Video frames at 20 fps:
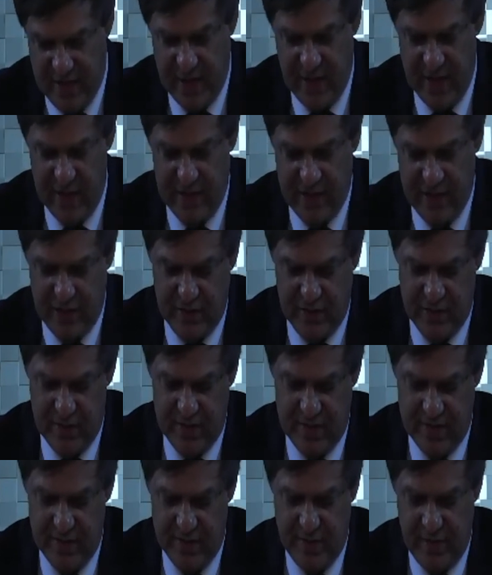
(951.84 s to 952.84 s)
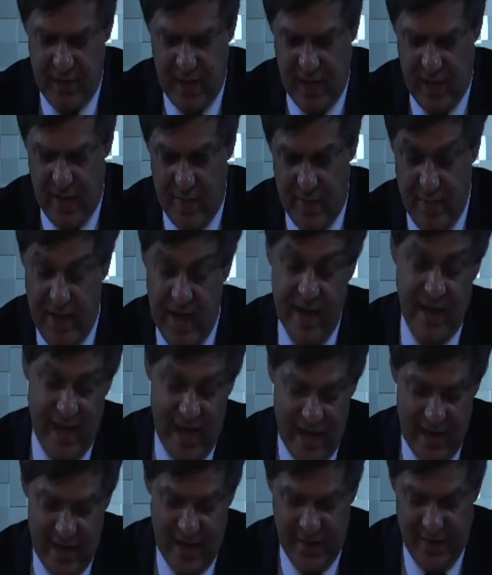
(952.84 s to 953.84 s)
issues
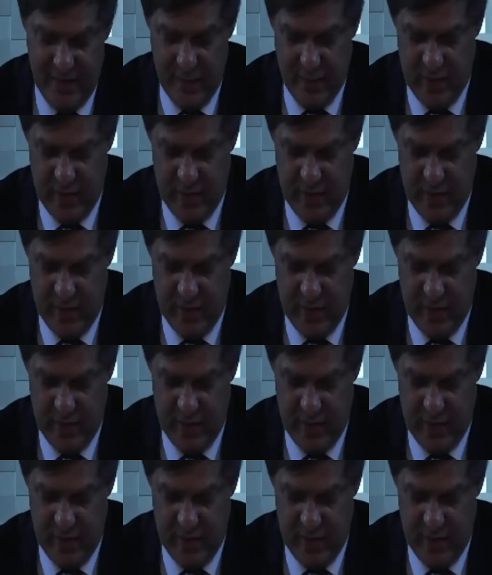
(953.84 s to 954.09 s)
again, if you want